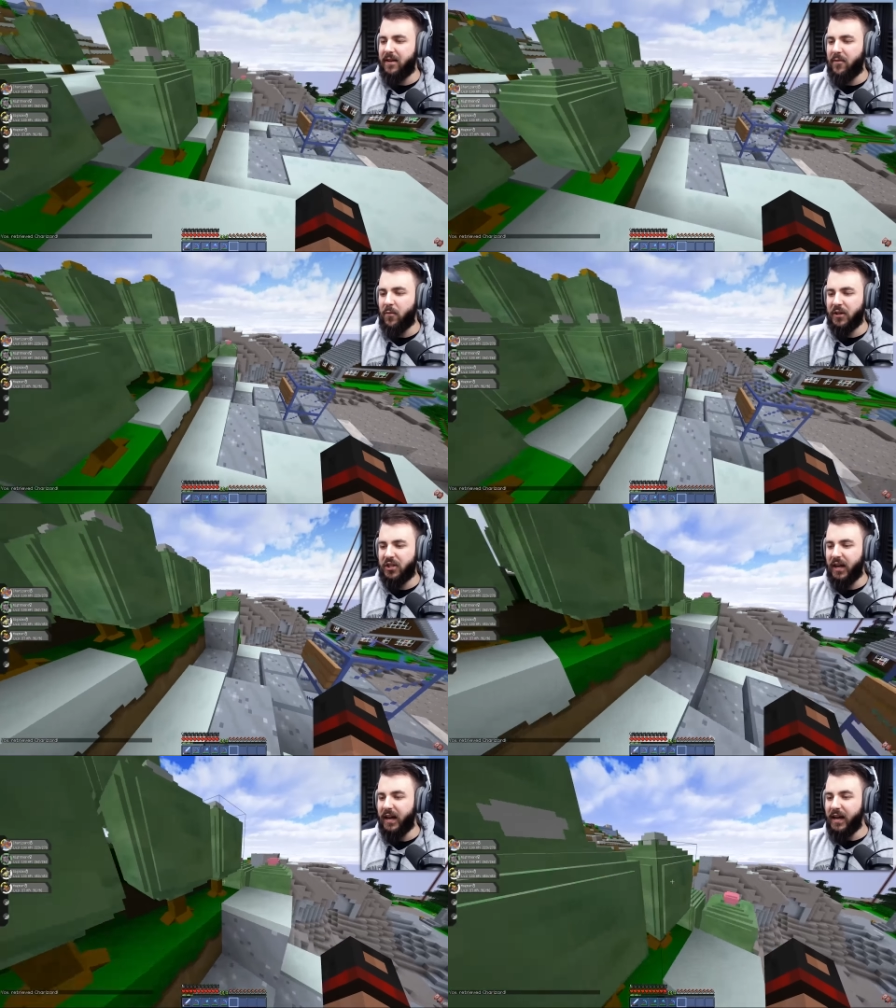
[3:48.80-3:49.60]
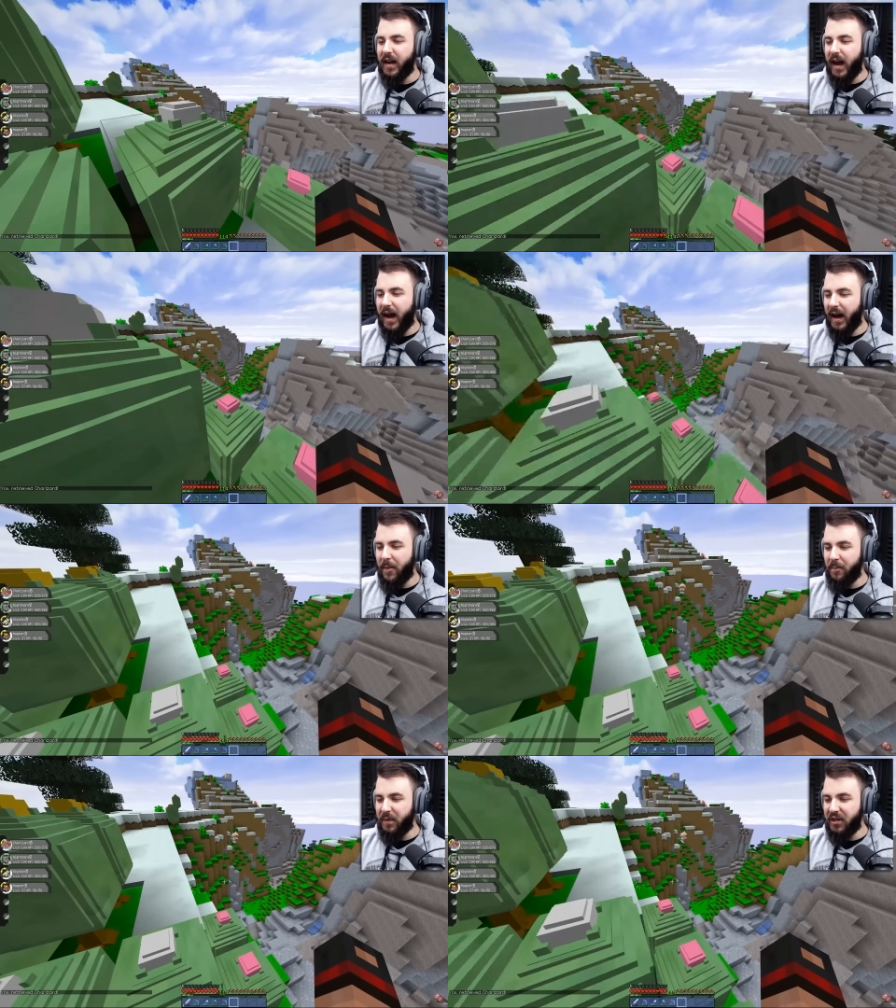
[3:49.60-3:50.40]
even want you.
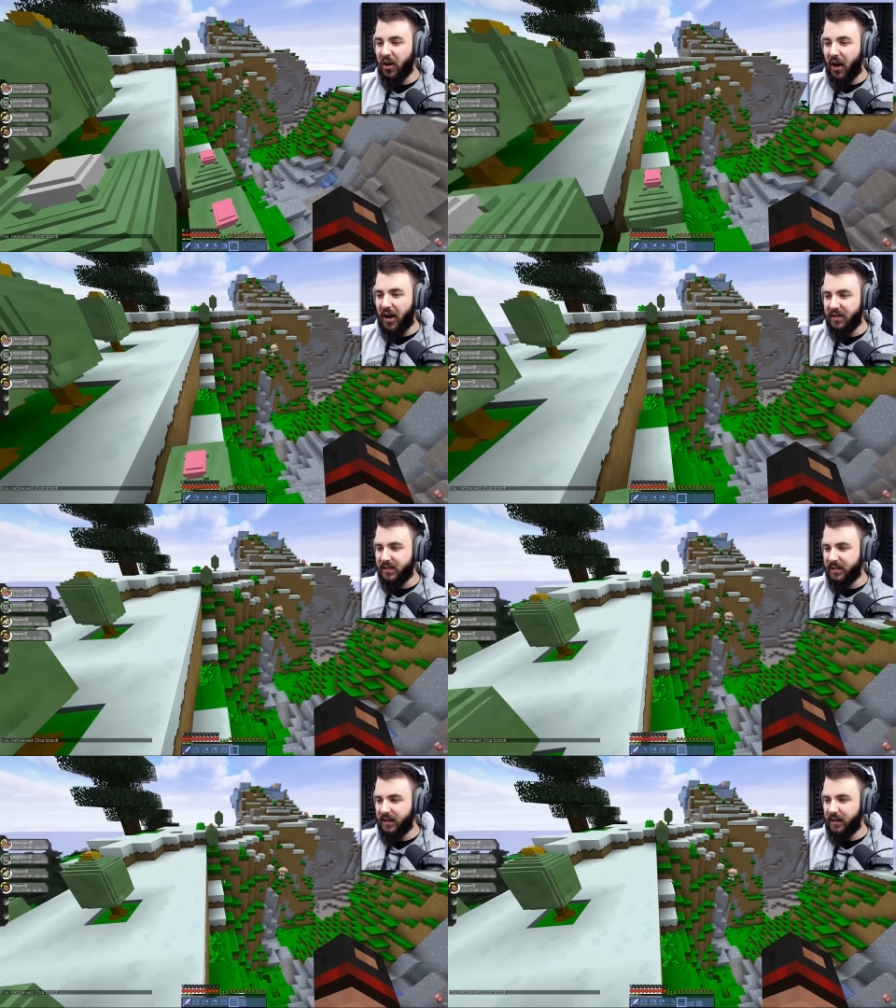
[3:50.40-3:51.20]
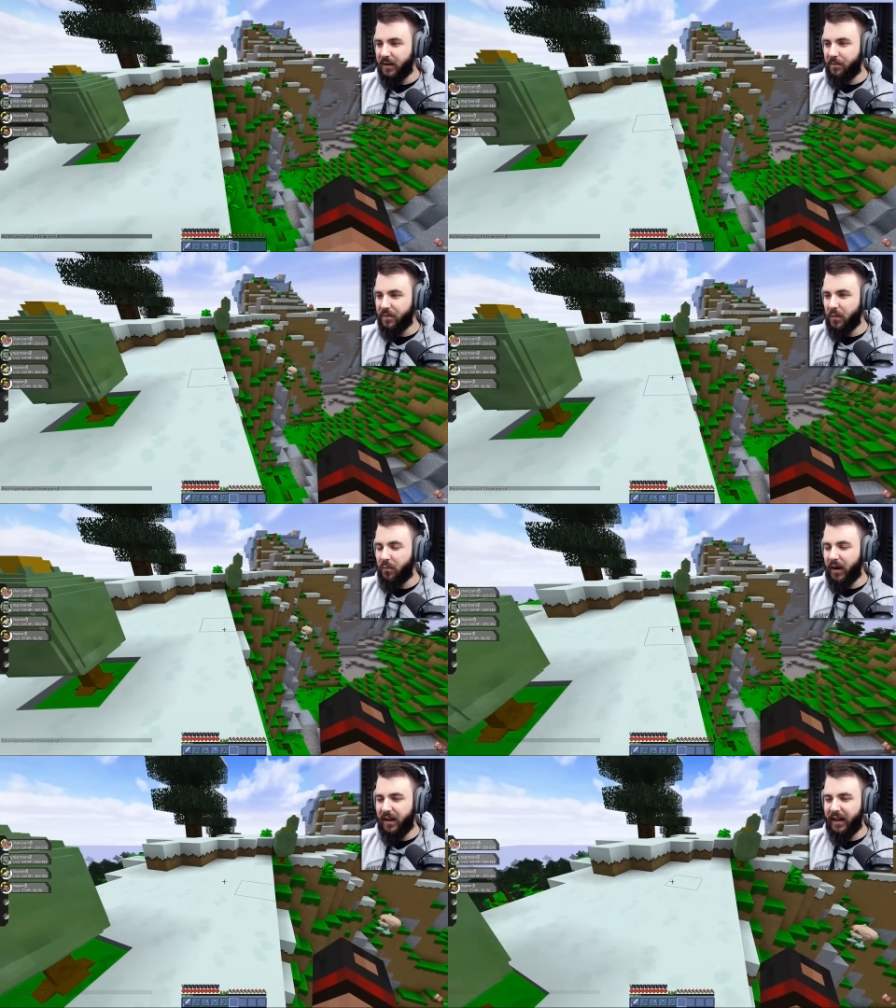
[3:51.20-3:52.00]
Um, because
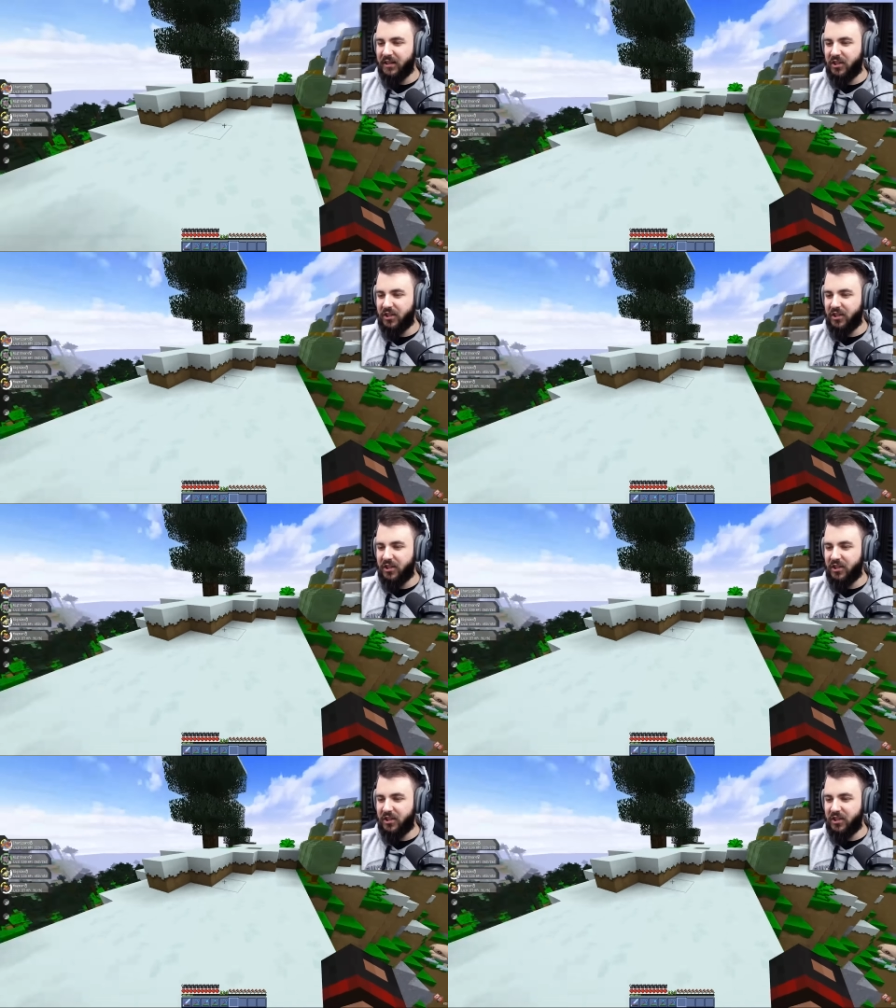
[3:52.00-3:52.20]
by like